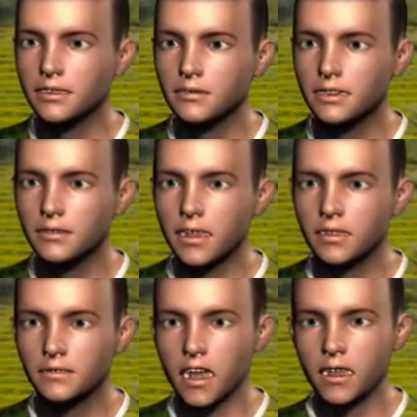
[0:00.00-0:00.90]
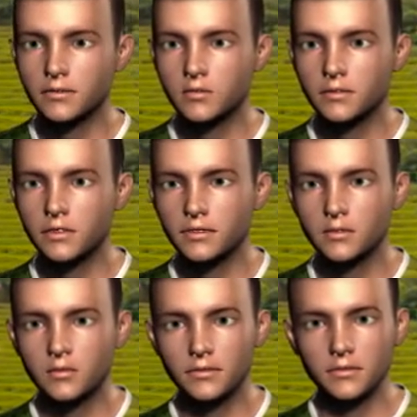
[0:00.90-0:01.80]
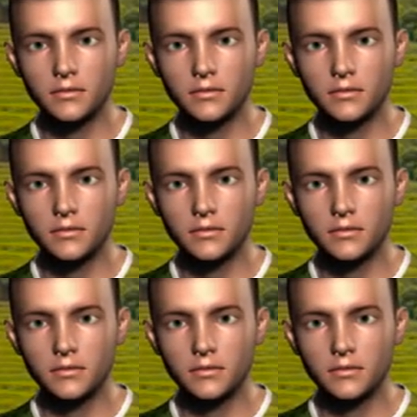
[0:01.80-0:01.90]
and they bore children to them.